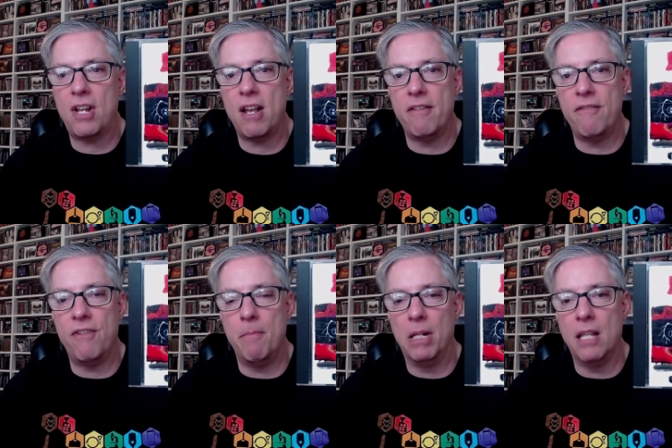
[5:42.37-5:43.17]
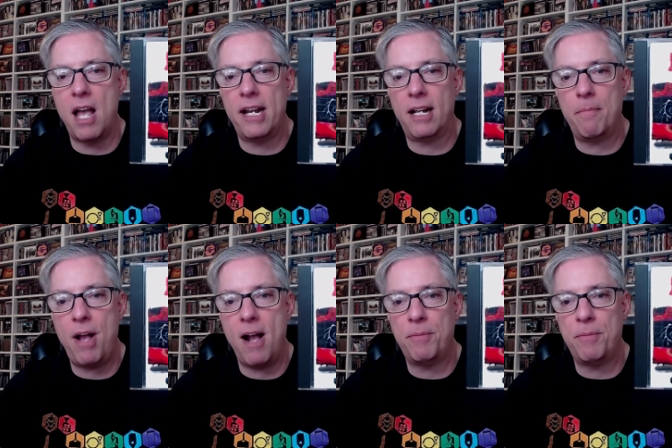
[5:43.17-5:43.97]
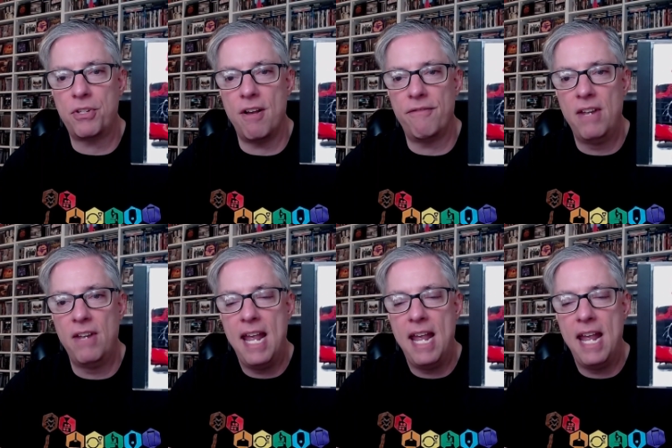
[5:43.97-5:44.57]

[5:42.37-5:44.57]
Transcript: kind of a uh, melodic pop stuff,